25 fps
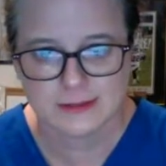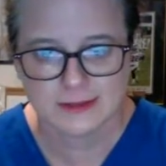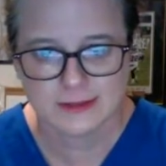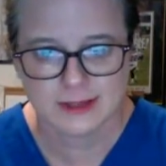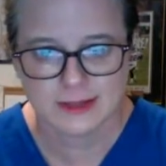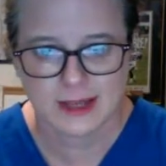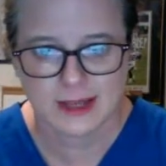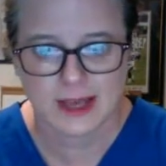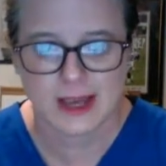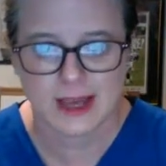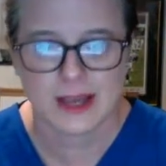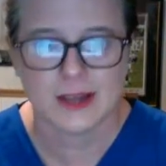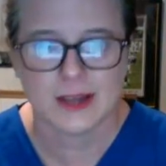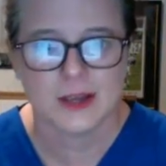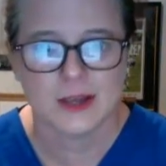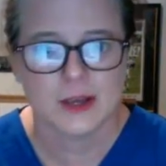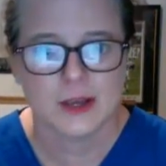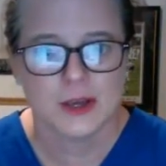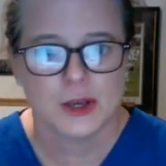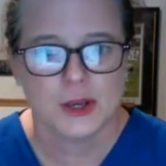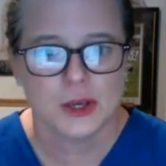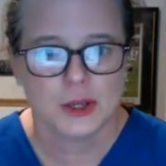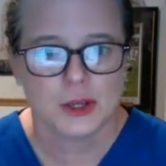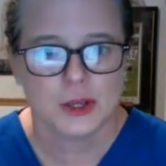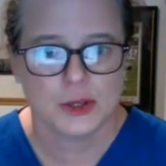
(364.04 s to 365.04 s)
Okay,
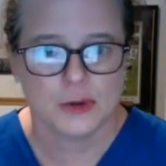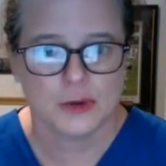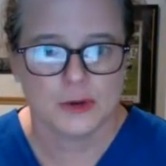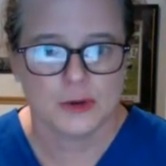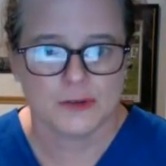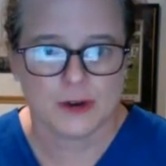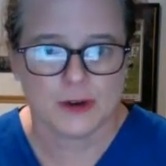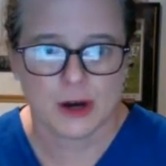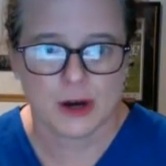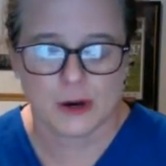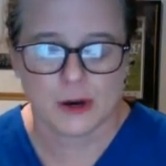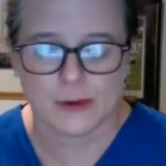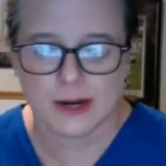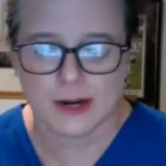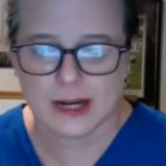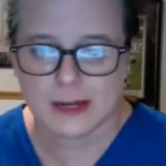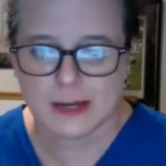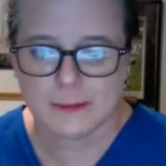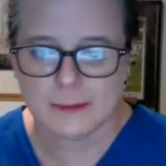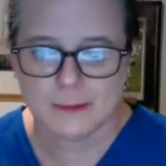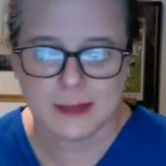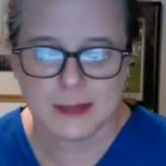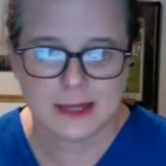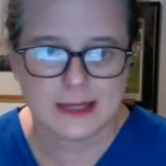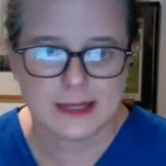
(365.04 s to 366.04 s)
you have already
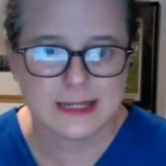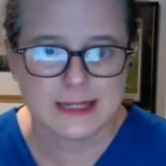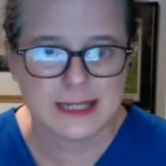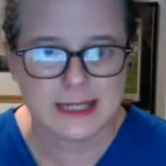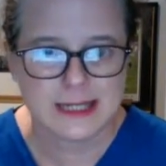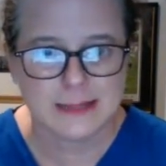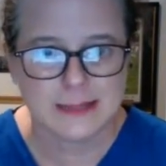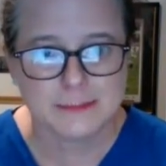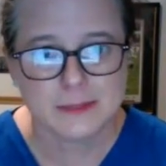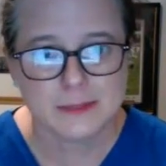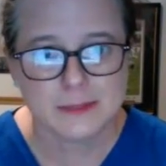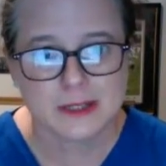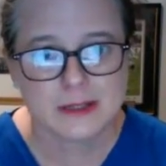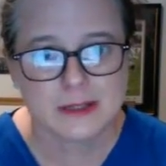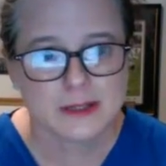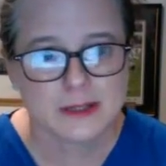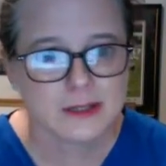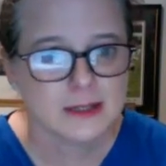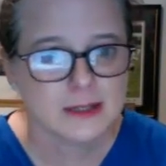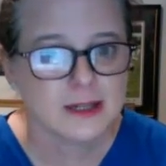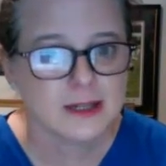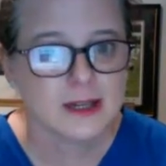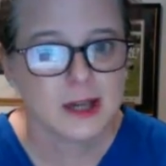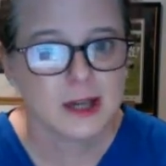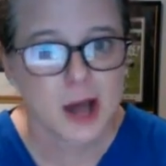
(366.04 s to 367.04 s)
been deemed
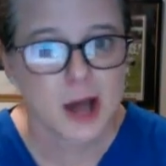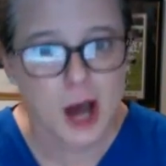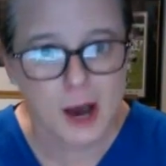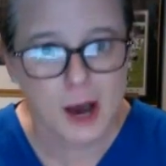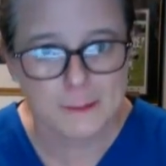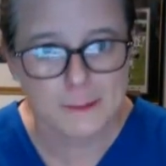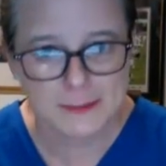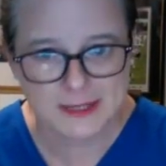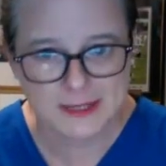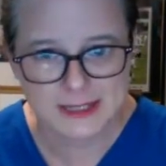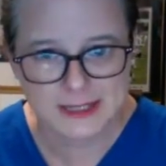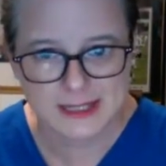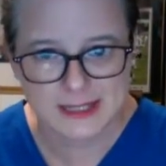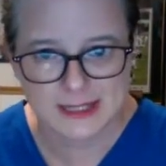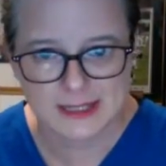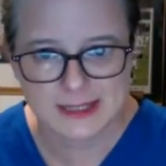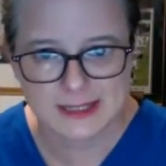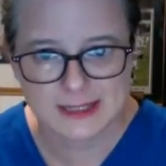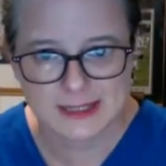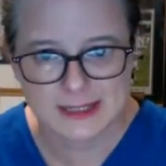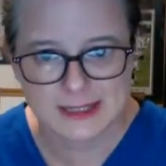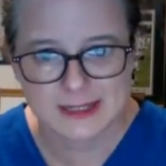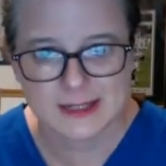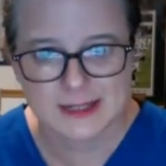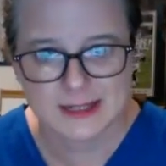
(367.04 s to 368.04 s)

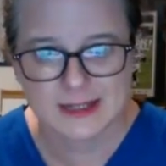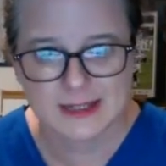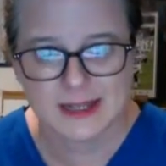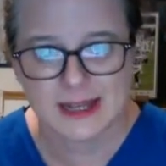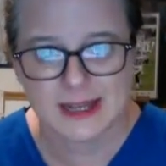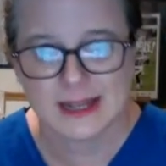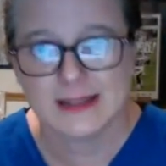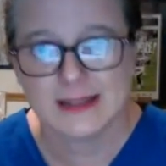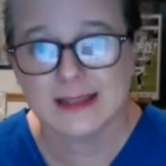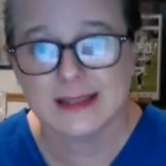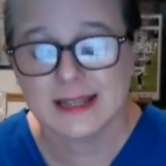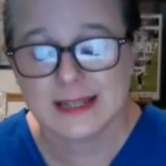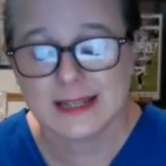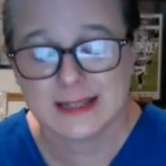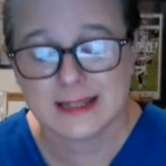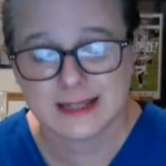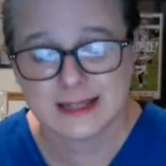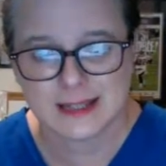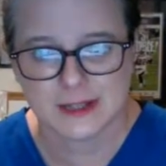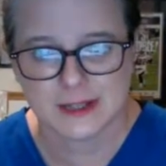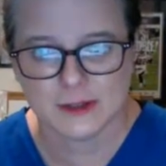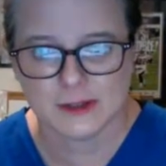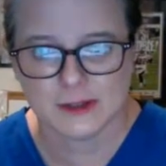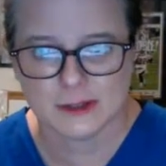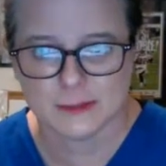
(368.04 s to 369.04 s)
competent in these
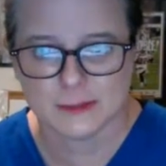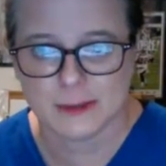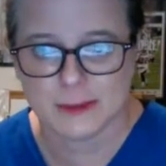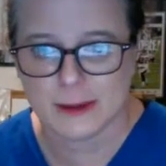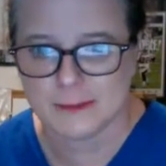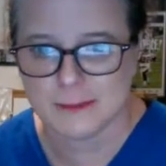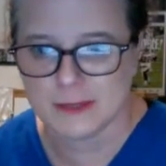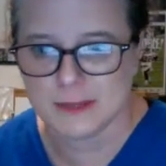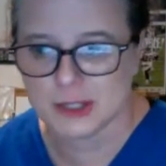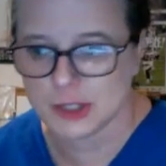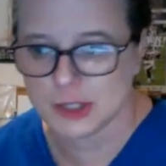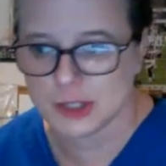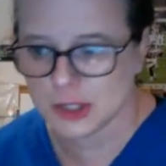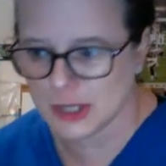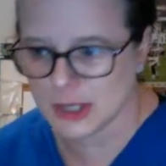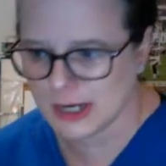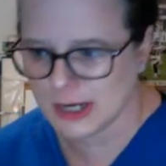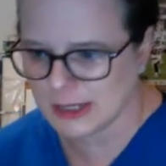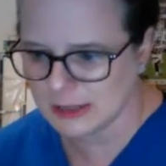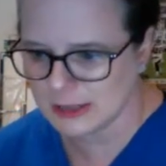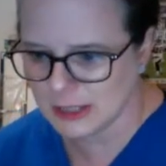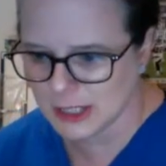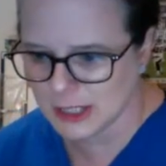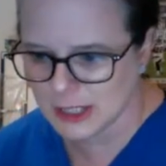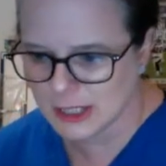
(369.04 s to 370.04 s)
skills by Miss
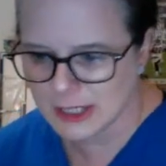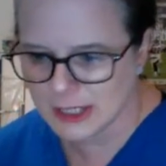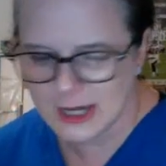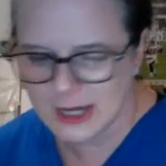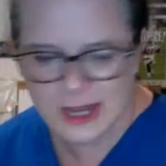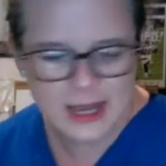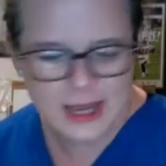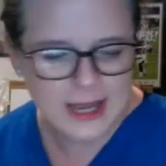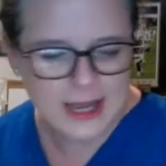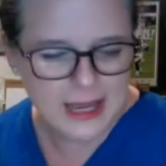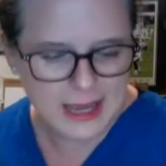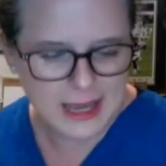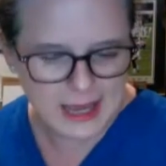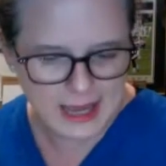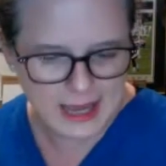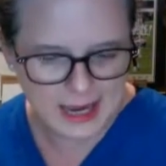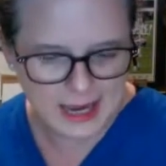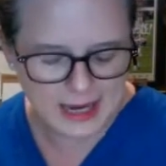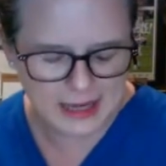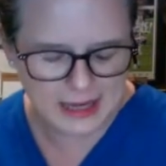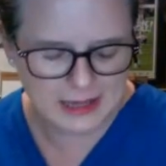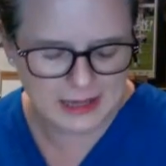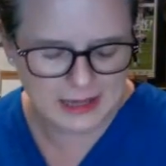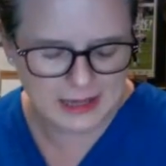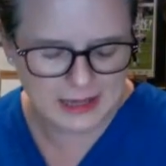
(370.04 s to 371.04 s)
Traylor
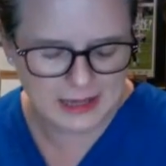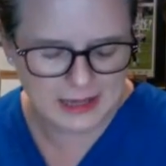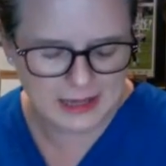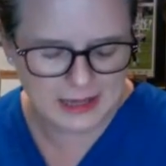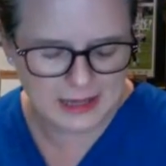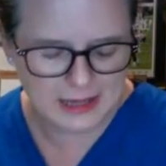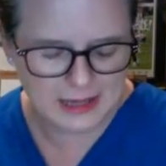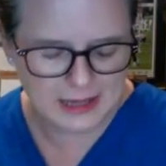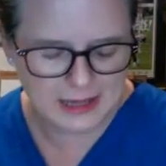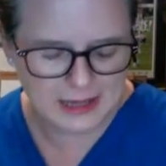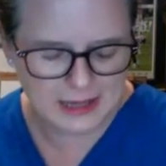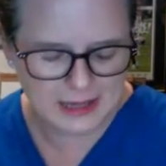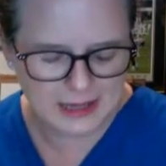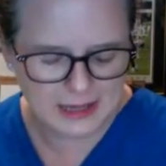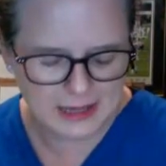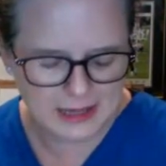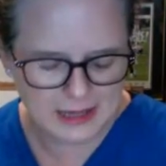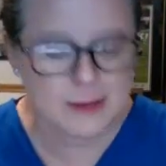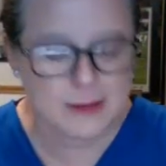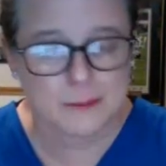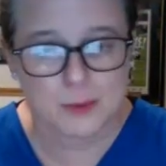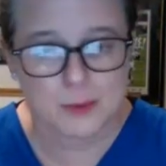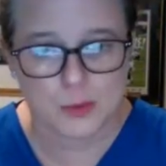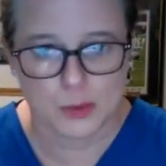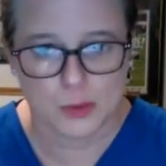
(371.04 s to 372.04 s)
and Miss
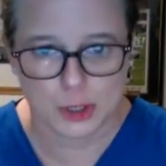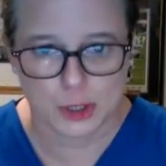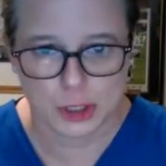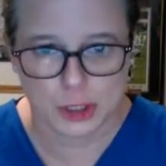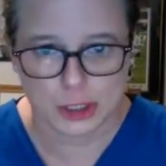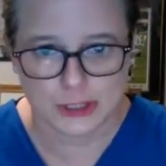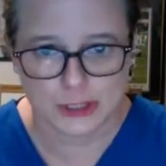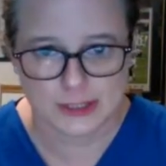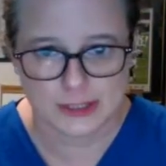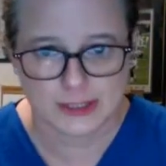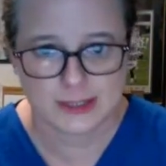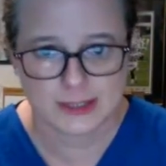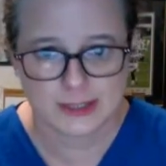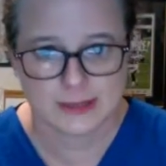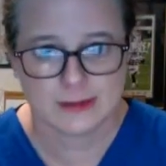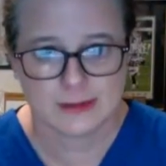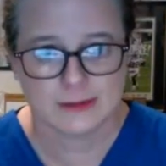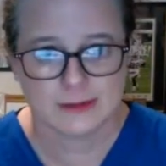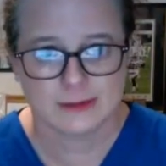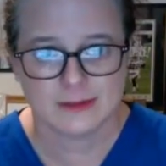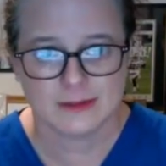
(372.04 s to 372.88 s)
Borders.